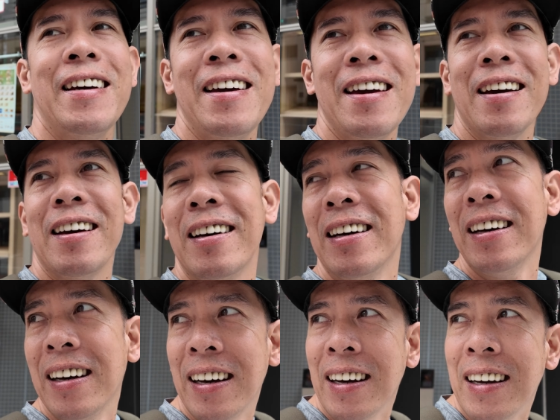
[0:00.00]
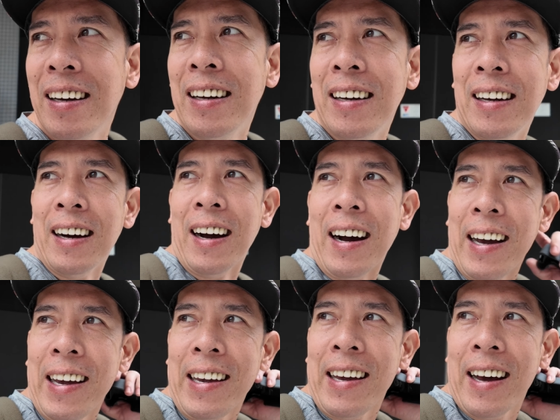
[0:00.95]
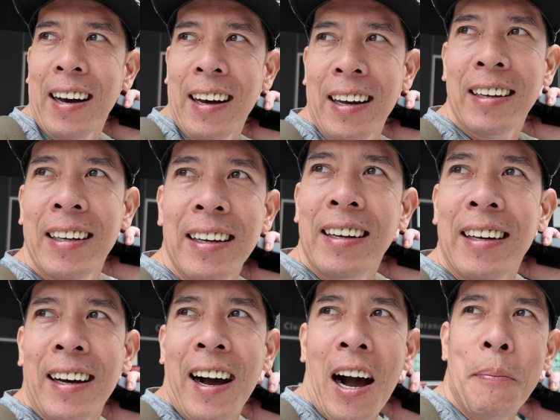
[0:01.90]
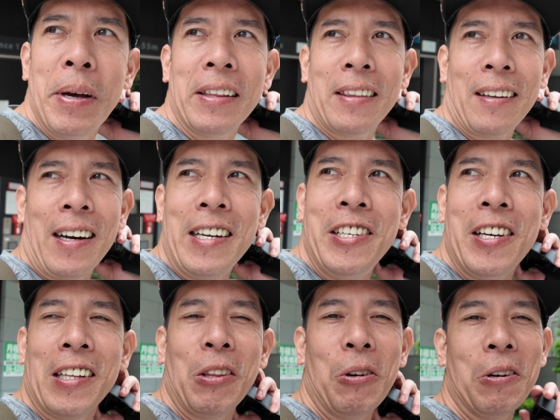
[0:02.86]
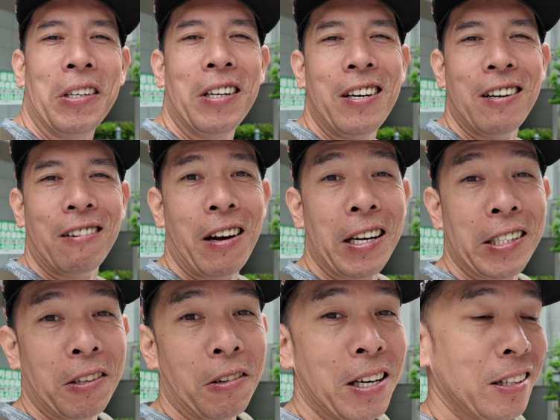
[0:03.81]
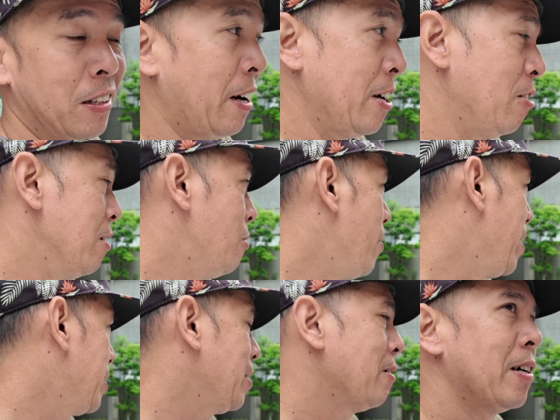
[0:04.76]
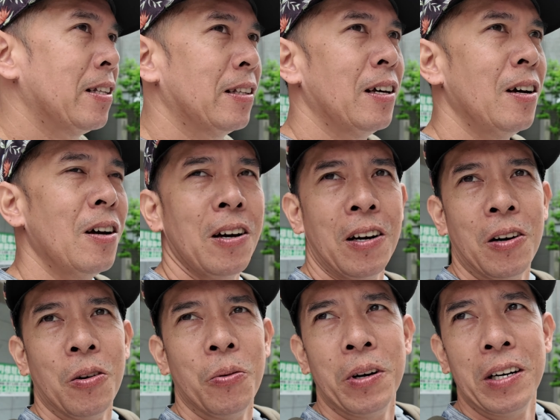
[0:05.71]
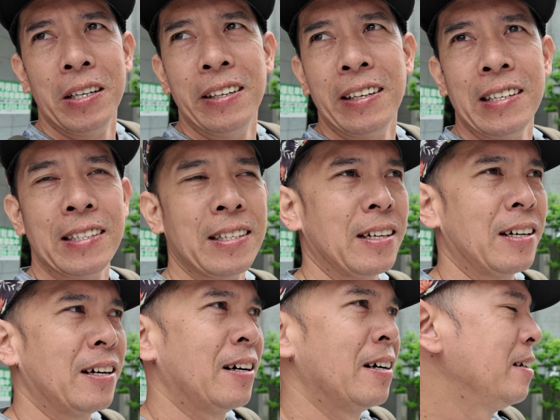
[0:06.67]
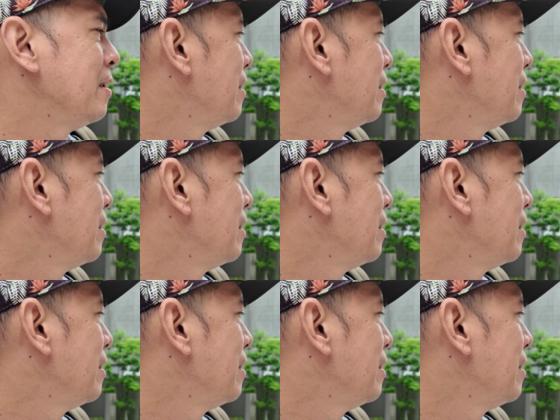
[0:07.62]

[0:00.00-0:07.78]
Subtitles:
Yeah. I haven't tried yet to order in a restaurant, regular restaurant, where there is a